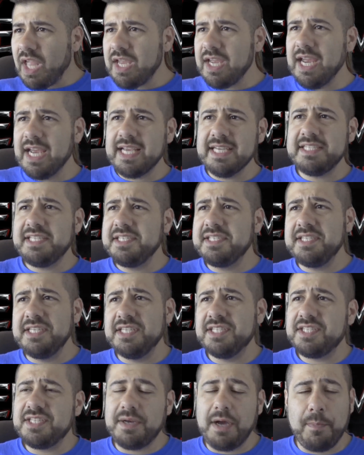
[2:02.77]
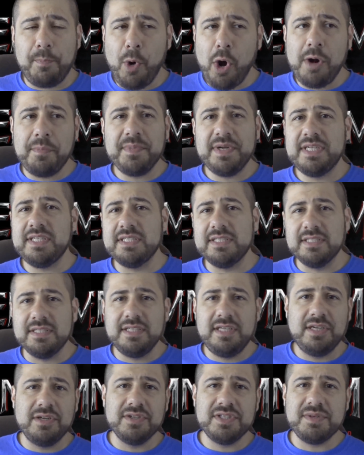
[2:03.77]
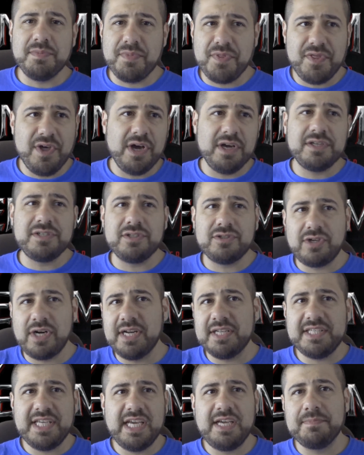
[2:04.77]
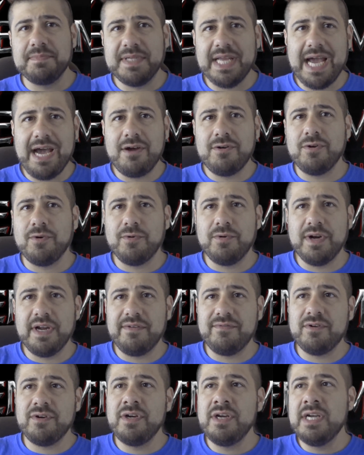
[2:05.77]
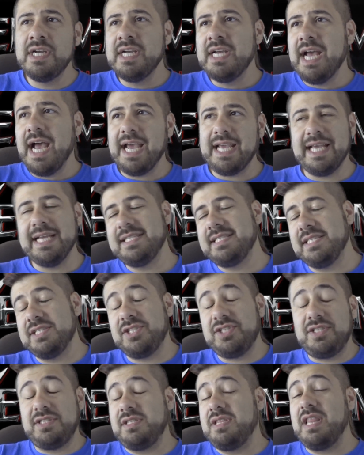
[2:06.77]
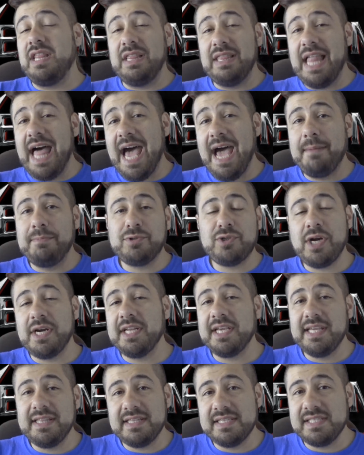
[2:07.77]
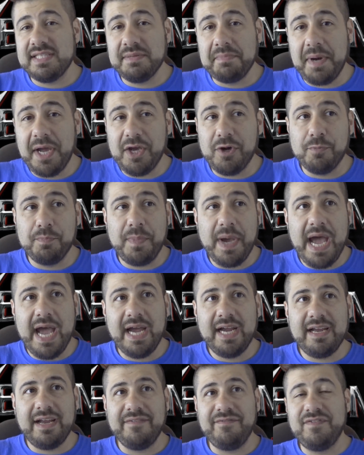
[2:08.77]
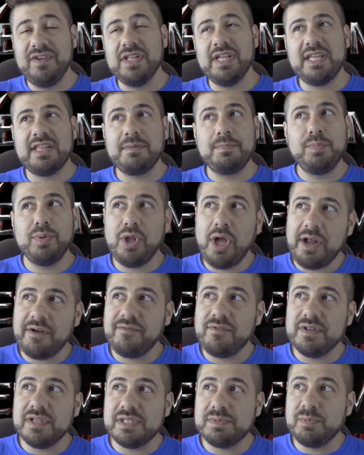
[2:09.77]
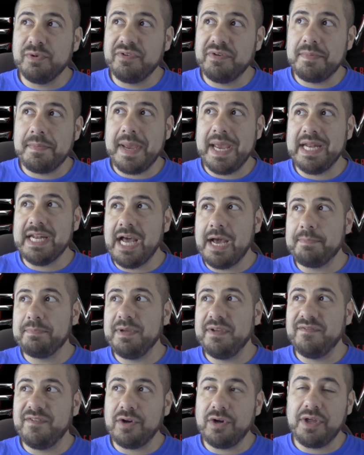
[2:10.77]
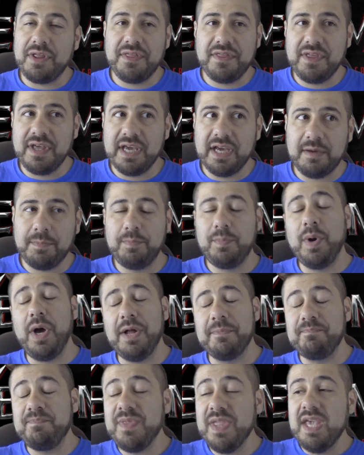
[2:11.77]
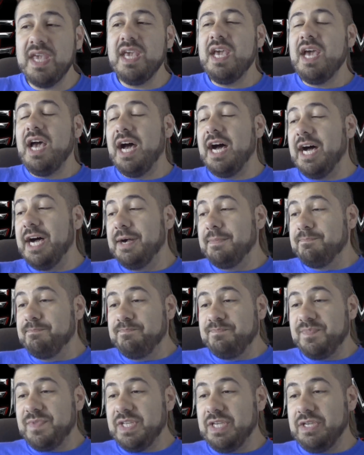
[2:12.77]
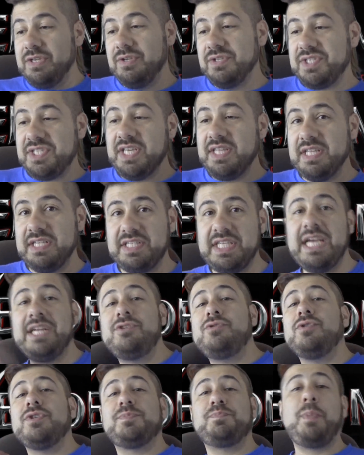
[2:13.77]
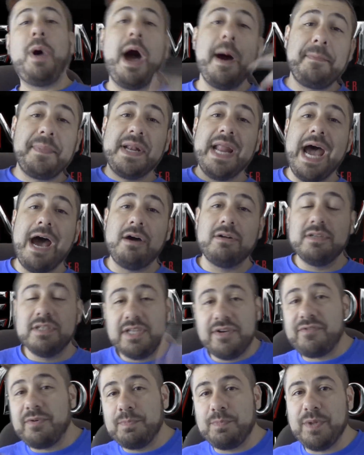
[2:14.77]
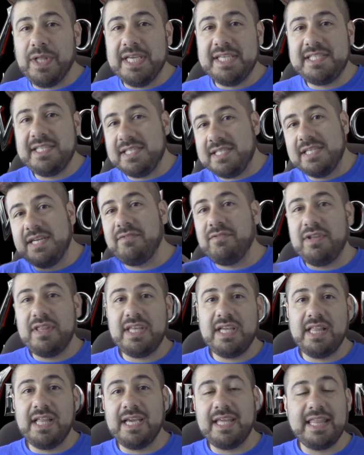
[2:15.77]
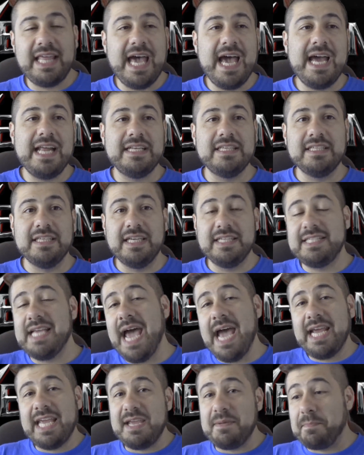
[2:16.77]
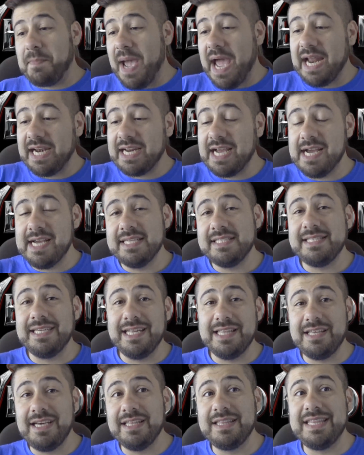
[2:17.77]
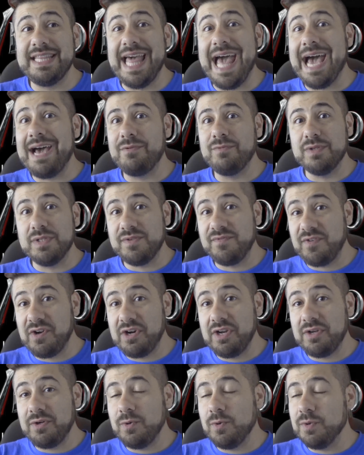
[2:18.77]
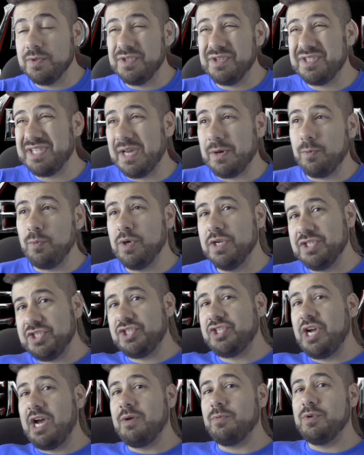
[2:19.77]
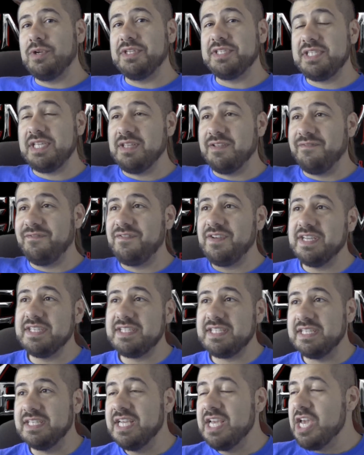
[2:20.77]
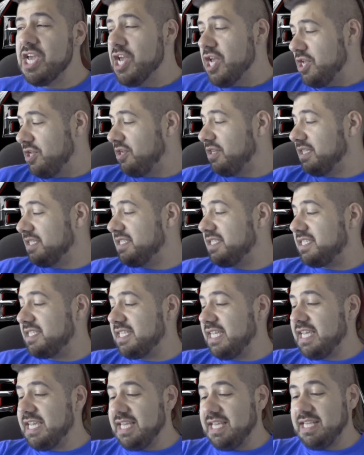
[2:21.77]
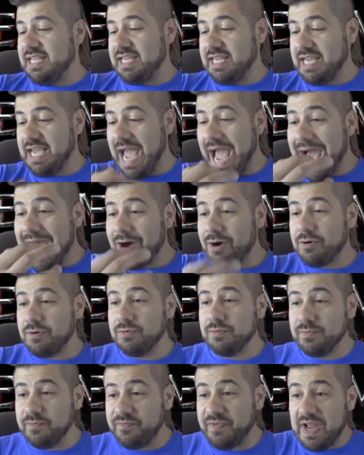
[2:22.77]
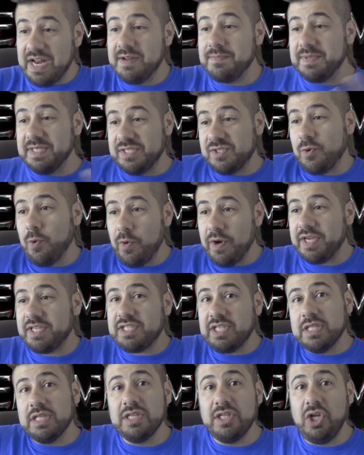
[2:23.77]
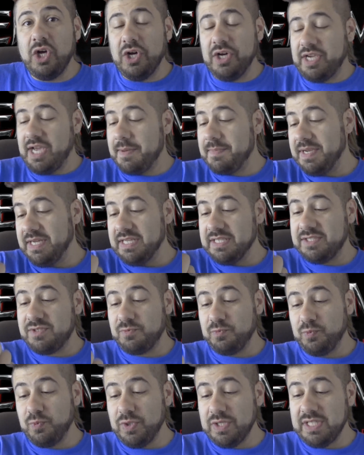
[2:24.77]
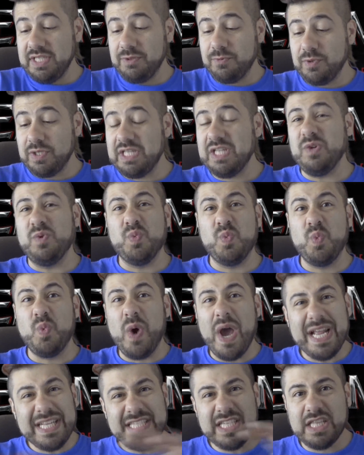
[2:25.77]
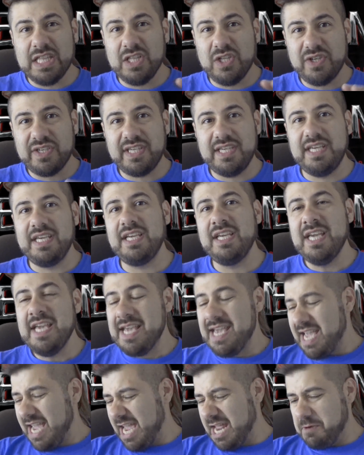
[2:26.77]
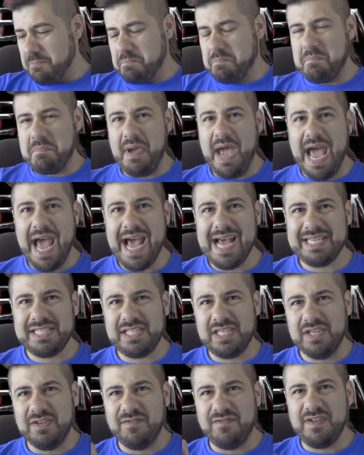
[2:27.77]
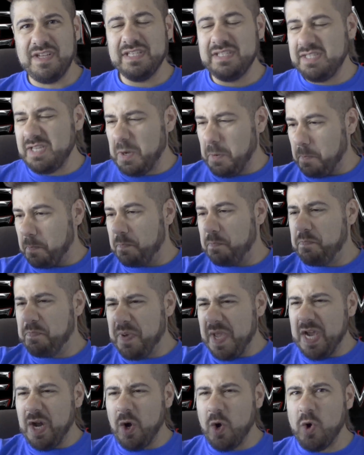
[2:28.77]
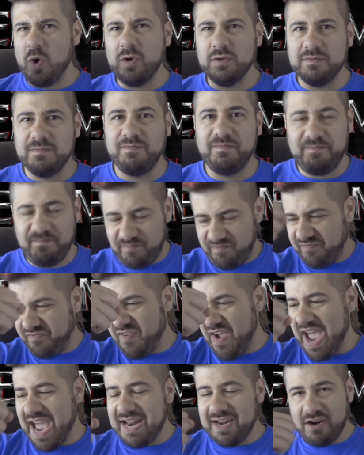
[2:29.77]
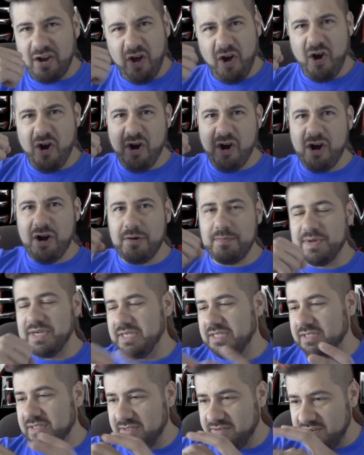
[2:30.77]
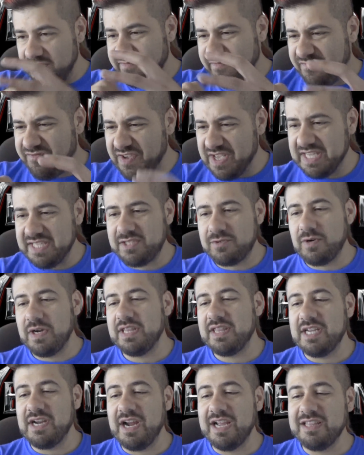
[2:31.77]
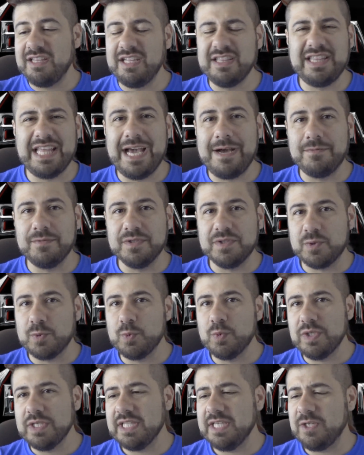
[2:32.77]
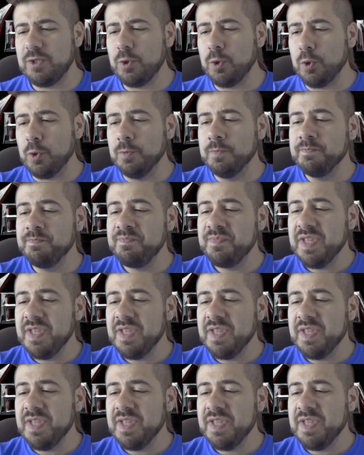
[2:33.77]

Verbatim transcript: I guess he's in his apartment and, you know, some thugs are trying to take him down or whatever. I guess it's the lab trying to get the symbiote back. I feel like the plot for this movie may not be very thick, but um, you see the tendrils popping out in different places and everything like that and attacking bad guys, and I thought that was very cool. And there's that one shot where you see the fist and you can see how Venom is going to look. I mean, it's really, really wet looking and massive. That's a big old fat arm and fist right there. I thought that was really cool.